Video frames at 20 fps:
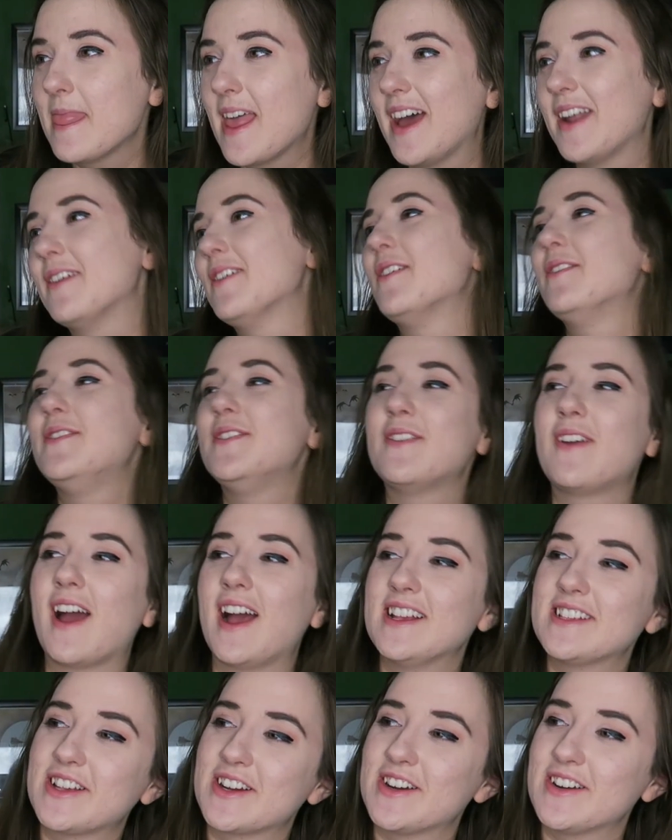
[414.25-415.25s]
I don't know if you
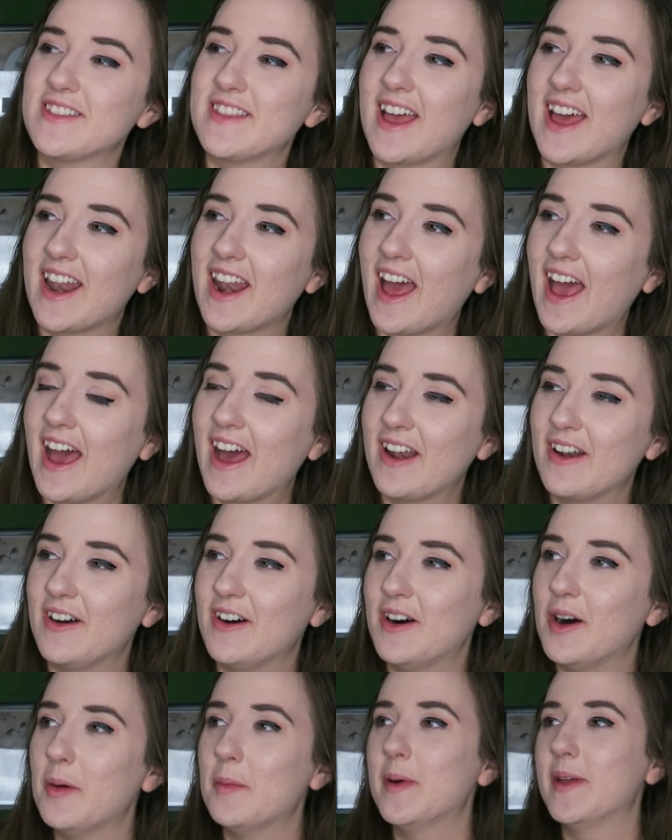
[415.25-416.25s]
guys heard that at
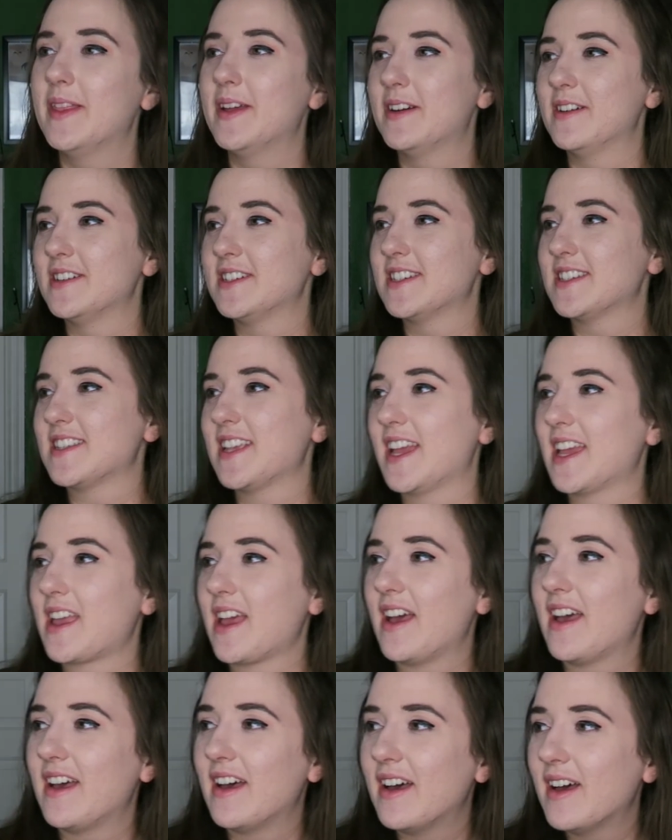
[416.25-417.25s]
all, but there's just like
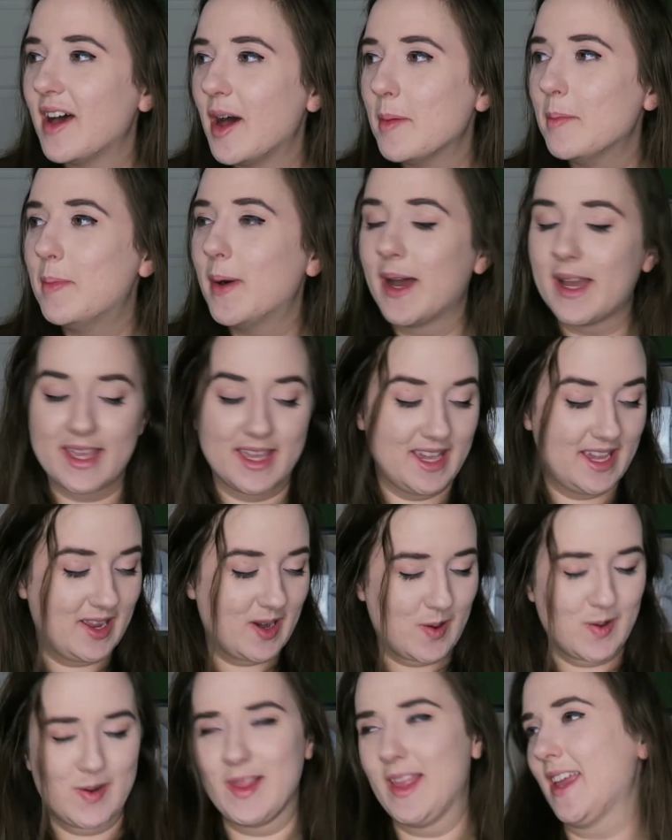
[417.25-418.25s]
a, a
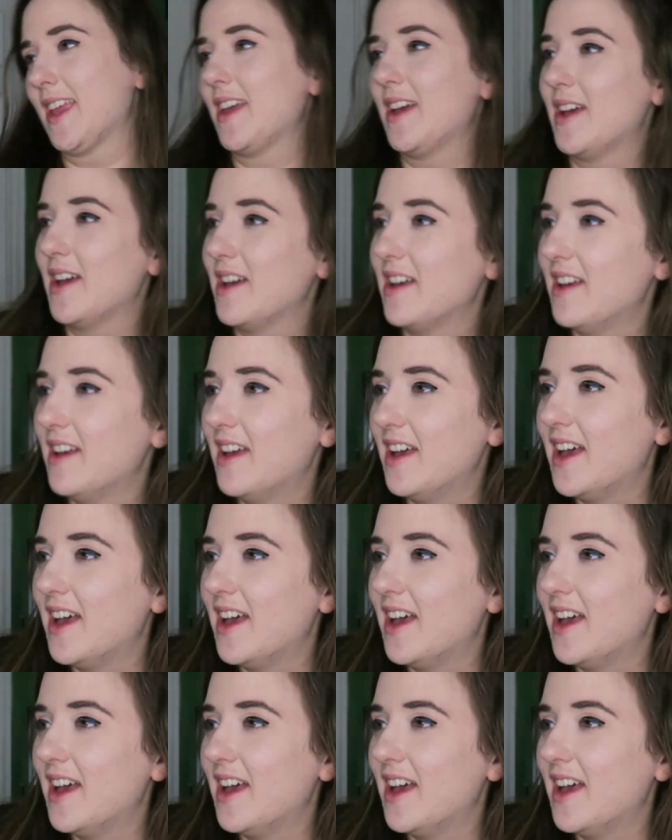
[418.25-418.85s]
bucket or like a